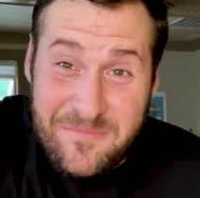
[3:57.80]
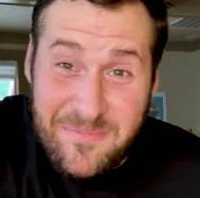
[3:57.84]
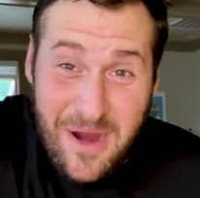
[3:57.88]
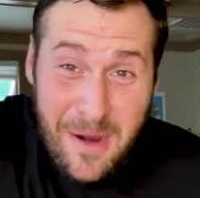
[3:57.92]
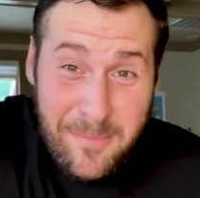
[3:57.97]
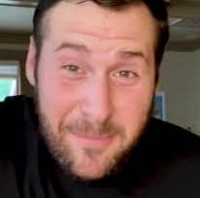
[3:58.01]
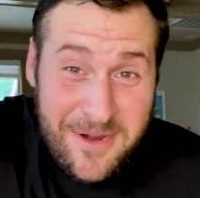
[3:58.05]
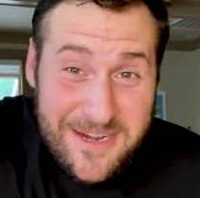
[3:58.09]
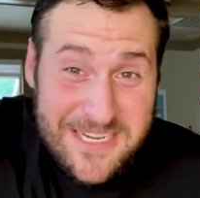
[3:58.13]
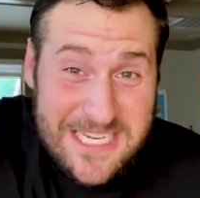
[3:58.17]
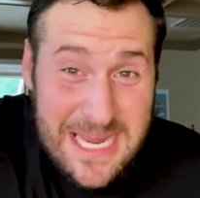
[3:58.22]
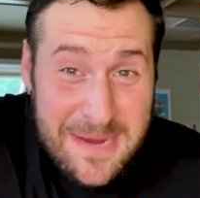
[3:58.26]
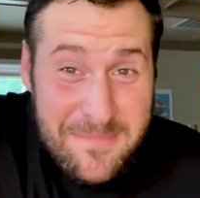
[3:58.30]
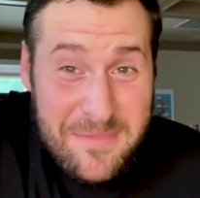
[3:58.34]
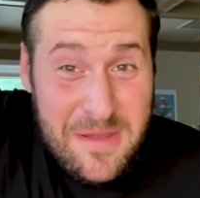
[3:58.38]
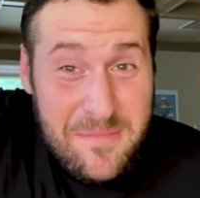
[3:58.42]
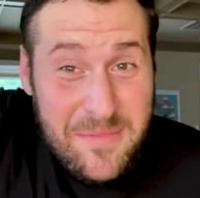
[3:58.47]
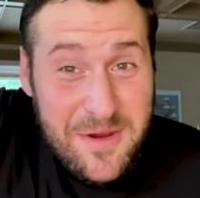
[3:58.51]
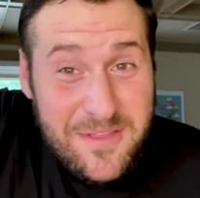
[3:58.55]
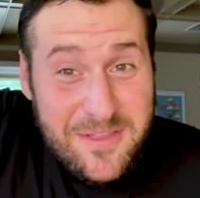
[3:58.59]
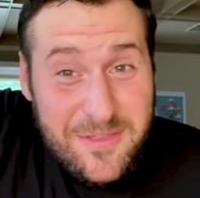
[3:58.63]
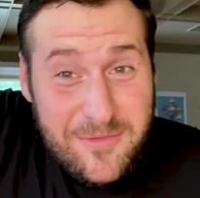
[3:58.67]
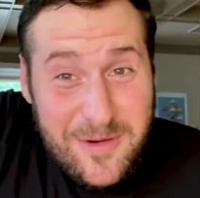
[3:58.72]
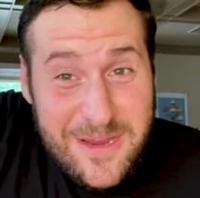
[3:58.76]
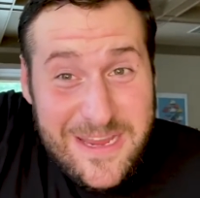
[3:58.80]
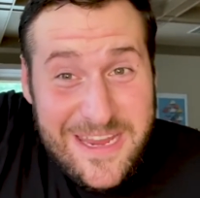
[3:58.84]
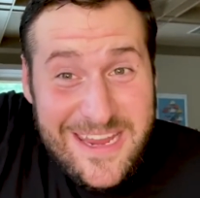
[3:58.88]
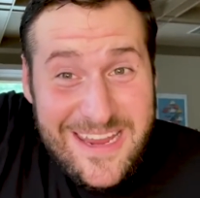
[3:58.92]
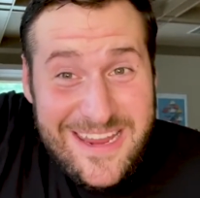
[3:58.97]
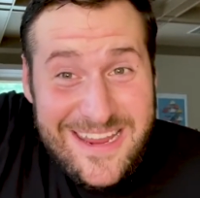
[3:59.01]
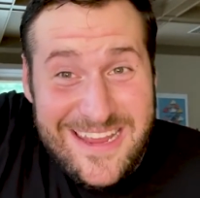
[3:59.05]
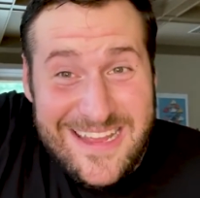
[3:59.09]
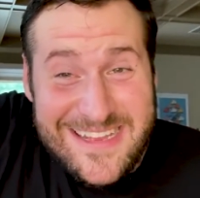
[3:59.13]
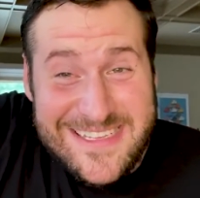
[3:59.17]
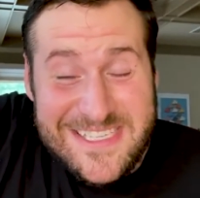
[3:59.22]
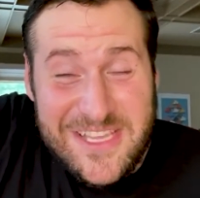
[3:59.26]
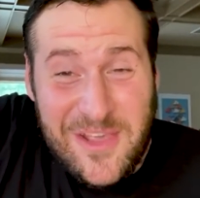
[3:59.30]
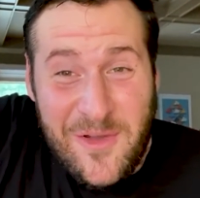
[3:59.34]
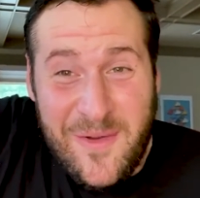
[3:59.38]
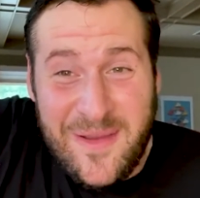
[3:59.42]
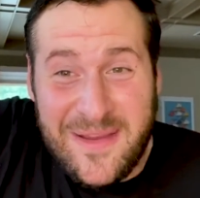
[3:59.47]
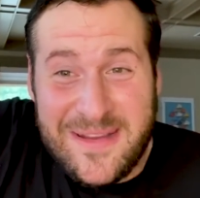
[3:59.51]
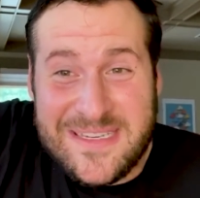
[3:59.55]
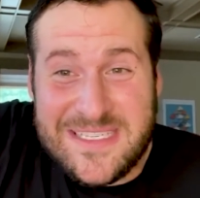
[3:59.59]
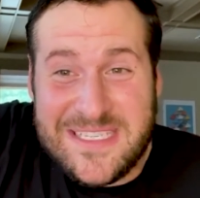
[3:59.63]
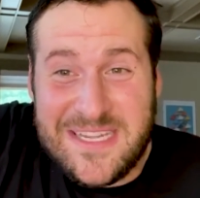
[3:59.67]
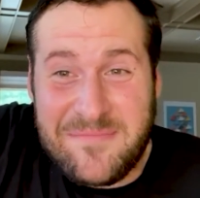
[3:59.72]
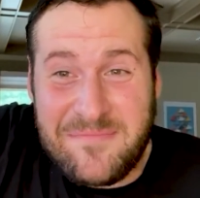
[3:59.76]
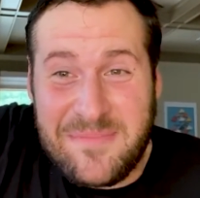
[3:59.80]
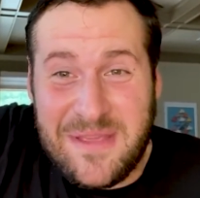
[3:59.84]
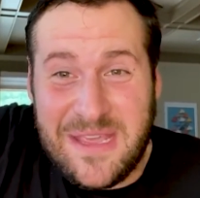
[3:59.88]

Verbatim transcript: Property type number three is going to